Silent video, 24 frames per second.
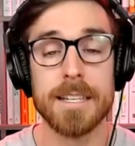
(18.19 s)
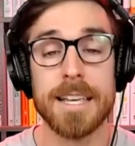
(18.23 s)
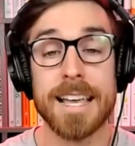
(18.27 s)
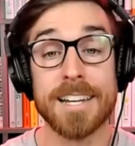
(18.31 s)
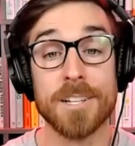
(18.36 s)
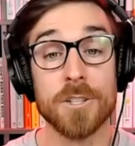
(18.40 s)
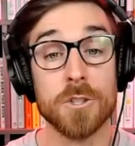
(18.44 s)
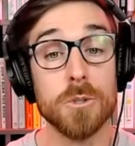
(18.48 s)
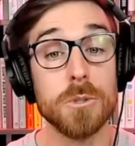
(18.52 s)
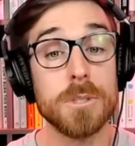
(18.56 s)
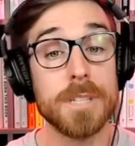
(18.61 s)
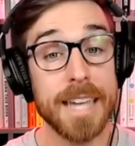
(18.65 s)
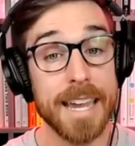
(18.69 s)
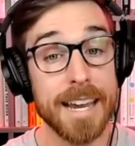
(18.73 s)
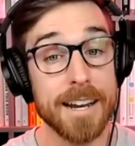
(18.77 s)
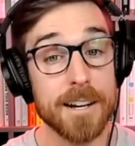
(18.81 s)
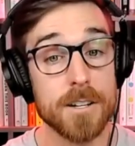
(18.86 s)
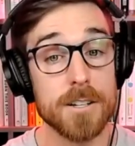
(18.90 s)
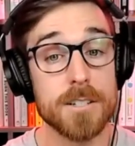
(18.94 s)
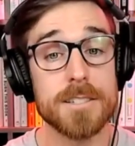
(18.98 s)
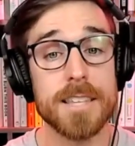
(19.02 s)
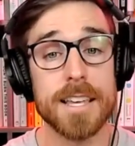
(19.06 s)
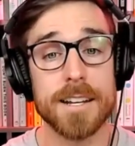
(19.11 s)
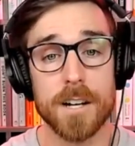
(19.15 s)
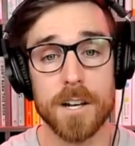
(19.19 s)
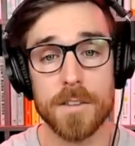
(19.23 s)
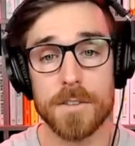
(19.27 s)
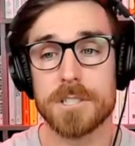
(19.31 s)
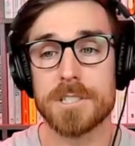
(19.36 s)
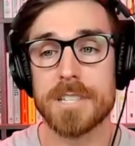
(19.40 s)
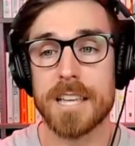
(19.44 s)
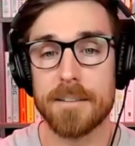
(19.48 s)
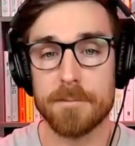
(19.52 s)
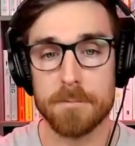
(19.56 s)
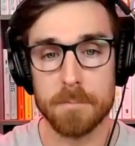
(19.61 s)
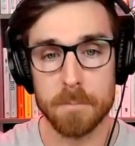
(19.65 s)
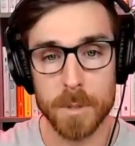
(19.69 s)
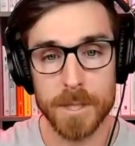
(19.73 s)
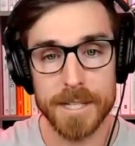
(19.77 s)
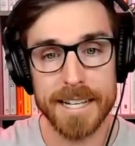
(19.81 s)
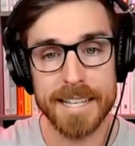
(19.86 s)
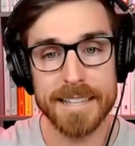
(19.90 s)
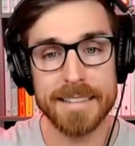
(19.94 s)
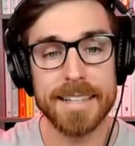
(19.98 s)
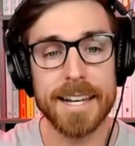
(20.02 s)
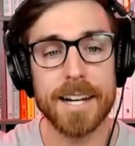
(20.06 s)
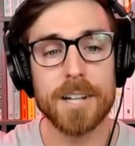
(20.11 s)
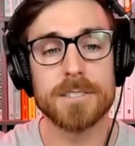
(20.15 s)
And who cares that others have put
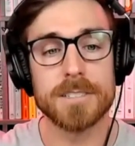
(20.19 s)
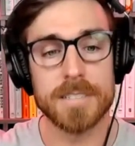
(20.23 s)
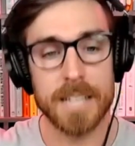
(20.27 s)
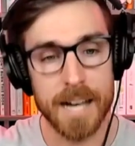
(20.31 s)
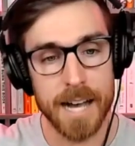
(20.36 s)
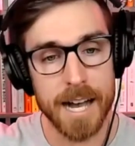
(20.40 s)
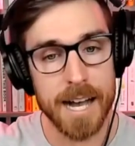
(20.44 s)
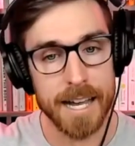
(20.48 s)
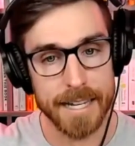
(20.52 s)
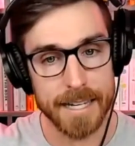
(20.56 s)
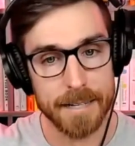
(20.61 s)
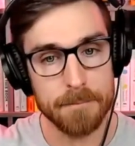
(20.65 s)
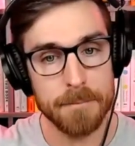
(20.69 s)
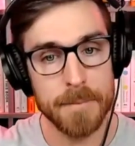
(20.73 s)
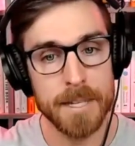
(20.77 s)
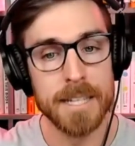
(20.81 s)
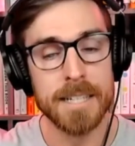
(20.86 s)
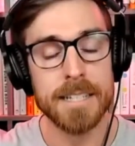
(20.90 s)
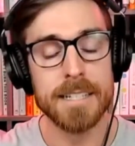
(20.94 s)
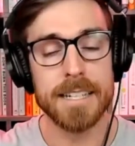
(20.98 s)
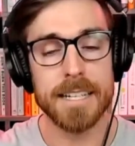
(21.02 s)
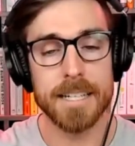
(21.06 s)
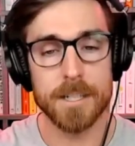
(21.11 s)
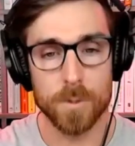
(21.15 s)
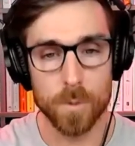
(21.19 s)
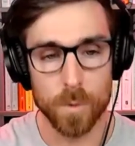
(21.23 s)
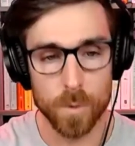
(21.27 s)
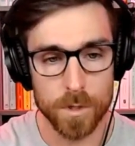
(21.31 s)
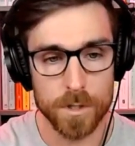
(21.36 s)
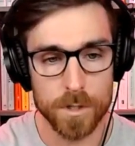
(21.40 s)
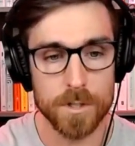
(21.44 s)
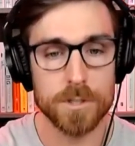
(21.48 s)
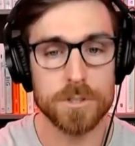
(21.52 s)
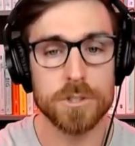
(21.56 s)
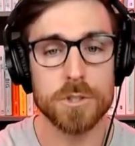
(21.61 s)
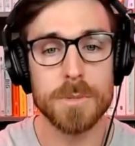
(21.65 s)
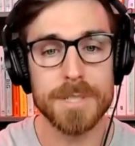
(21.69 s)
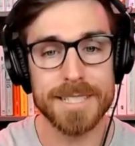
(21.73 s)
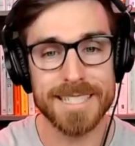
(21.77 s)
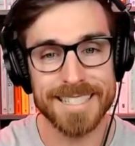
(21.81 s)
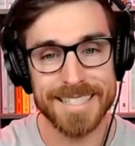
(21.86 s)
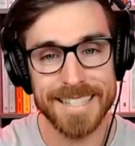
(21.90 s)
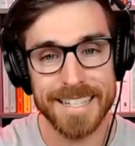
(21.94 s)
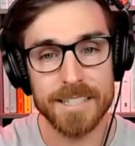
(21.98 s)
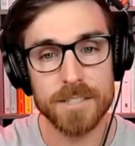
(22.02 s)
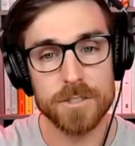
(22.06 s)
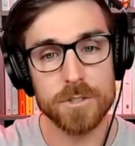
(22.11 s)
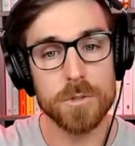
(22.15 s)
in their time in order to
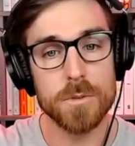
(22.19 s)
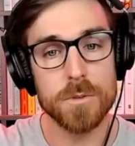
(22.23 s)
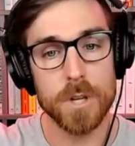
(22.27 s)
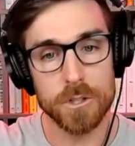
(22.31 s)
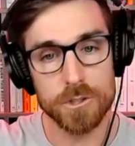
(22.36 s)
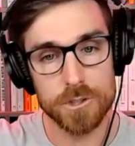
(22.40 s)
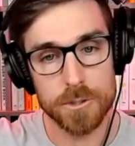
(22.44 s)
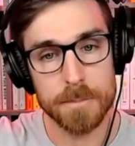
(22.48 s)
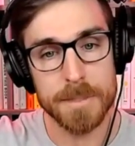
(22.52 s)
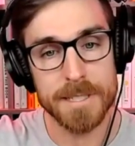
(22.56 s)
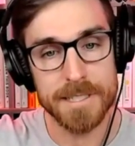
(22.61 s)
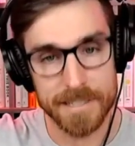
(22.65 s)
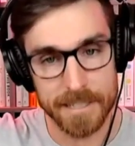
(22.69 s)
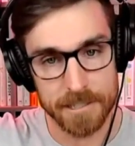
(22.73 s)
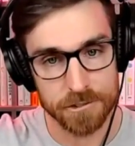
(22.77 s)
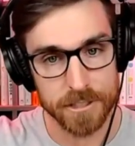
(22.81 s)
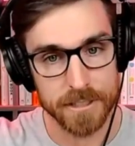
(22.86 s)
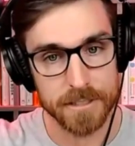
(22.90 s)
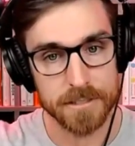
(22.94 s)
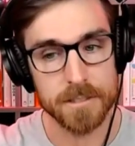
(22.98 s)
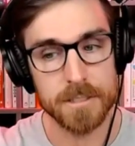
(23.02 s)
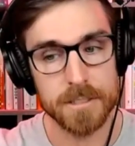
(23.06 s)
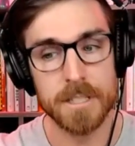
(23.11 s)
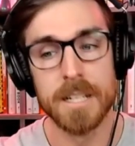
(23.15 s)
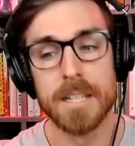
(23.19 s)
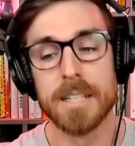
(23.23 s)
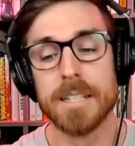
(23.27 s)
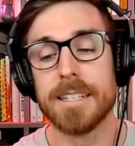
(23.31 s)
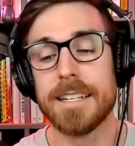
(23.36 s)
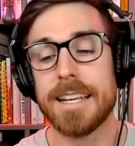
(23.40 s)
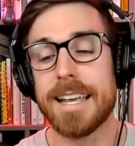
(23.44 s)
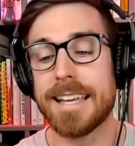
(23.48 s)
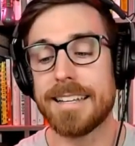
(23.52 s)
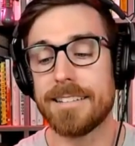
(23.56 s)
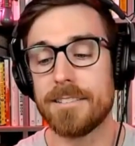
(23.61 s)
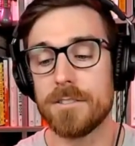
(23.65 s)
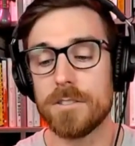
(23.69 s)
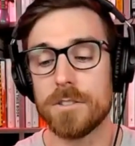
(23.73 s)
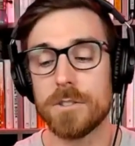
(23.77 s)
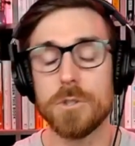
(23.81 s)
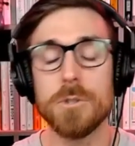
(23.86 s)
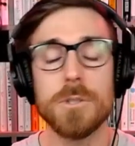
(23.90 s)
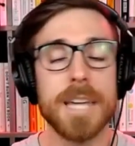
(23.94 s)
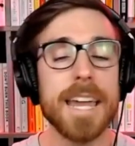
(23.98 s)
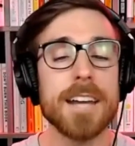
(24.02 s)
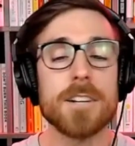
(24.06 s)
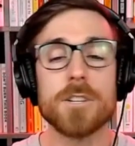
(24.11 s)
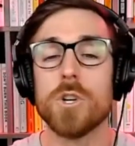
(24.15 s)
ascend to those positions? And
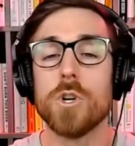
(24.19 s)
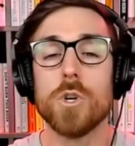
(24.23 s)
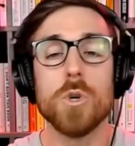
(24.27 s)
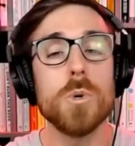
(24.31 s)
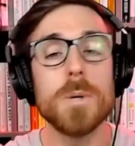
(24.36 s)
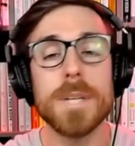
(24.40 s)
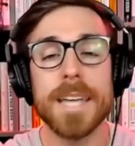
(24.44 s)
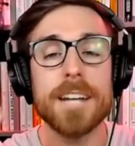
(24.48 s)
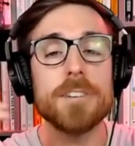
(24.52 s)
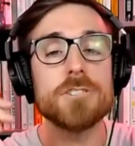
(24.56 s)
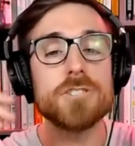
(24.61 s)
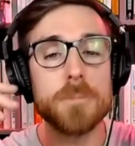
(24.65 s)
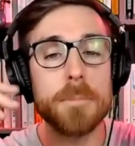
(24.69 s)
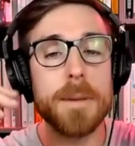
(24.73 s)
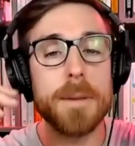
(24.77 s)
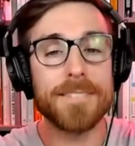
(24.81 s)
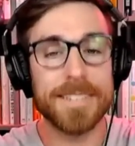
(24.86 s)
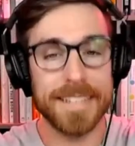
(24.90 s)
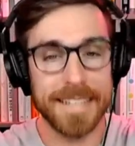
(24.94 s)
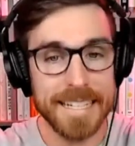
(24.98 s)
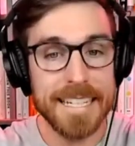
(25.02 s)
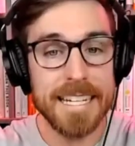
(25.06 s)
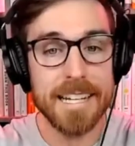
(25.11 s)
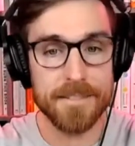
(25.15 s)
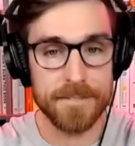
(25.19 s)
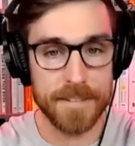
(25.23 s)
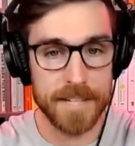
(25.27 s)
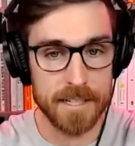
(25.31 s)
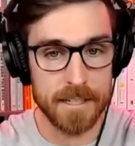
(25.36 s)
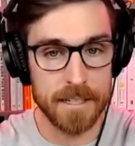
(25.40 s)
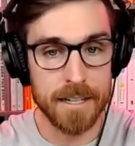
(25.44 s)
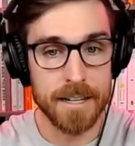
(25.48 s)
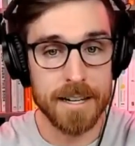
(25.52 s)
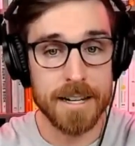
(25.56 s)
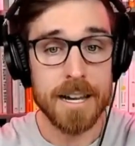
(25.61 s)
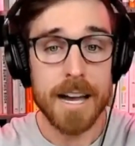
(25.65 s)
who care? Who cares about any of it?